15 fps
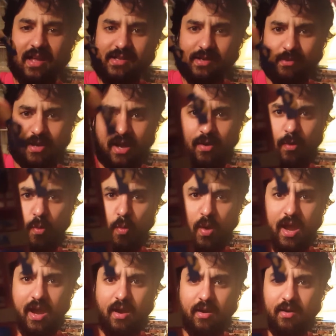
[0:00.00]
some kind of
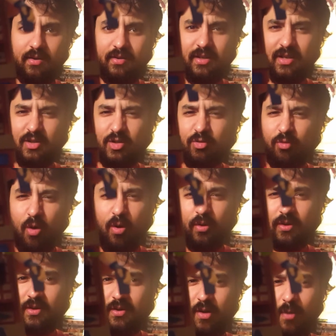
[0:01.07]
weird
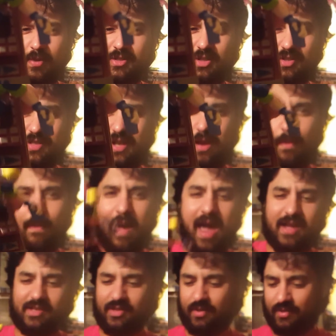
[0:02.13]
controller. It almost looks like a
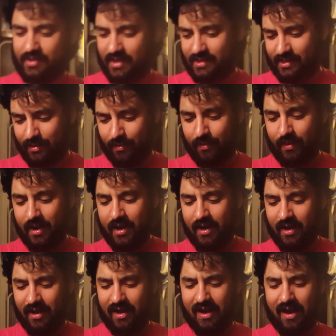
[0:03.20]
Master System
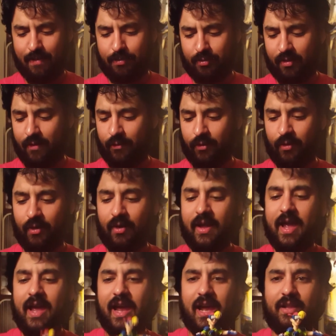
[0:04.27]
peripheral.
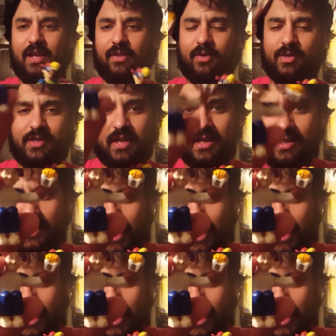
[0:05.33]
And then there's this